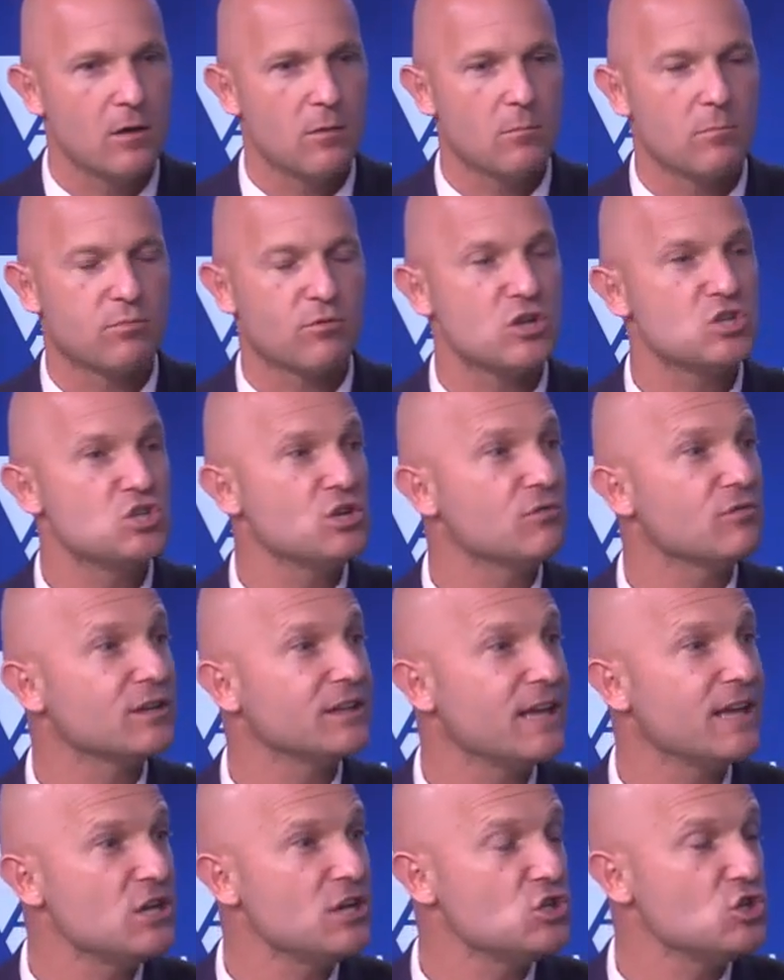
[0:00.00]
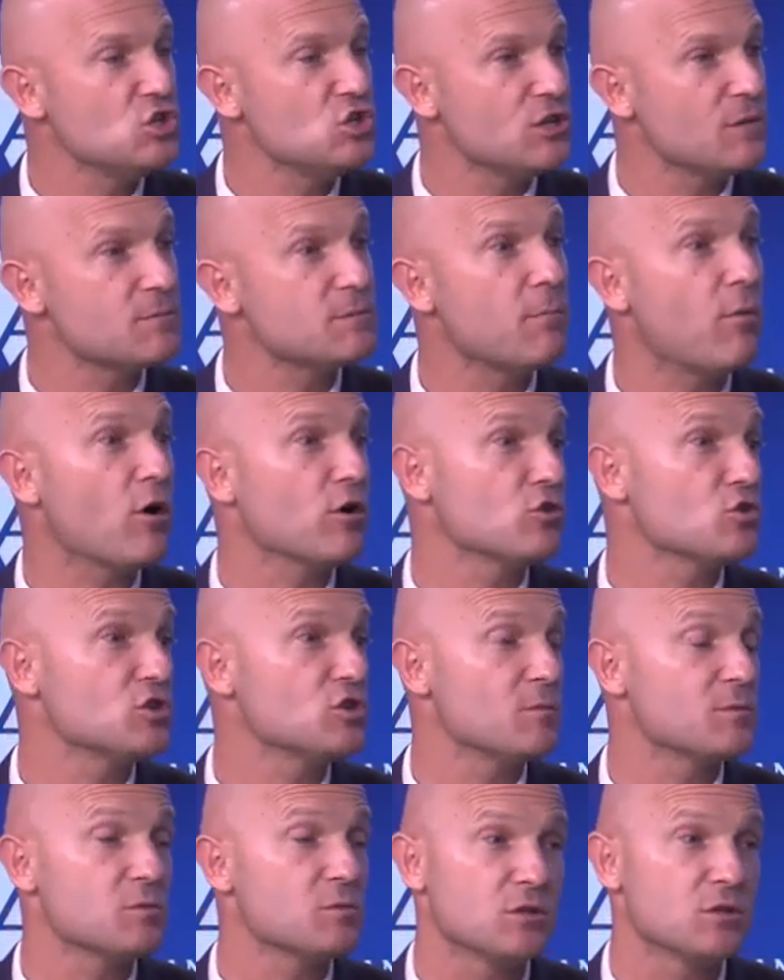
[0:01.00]
Bridging relationships,
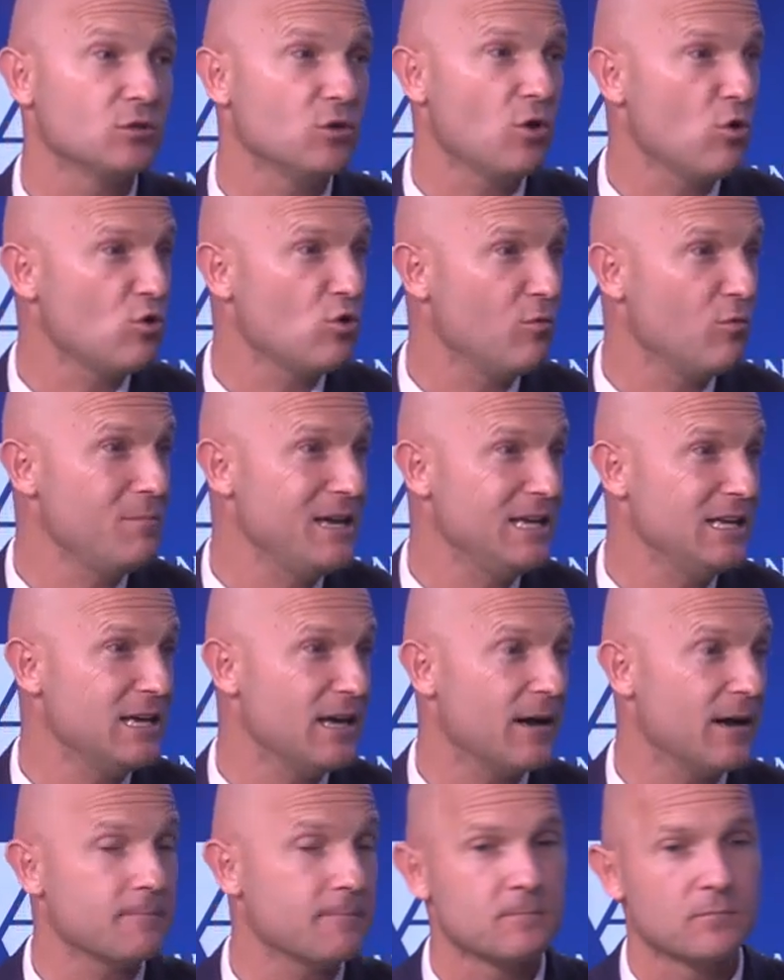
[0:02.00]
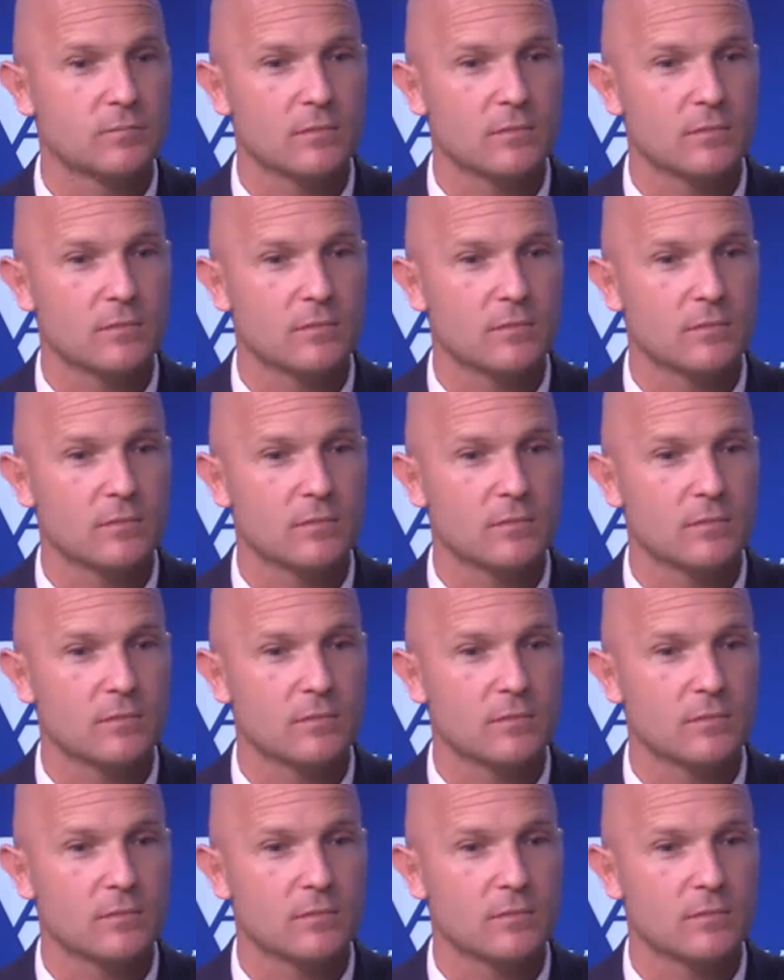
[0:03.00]
partnerships with the local media.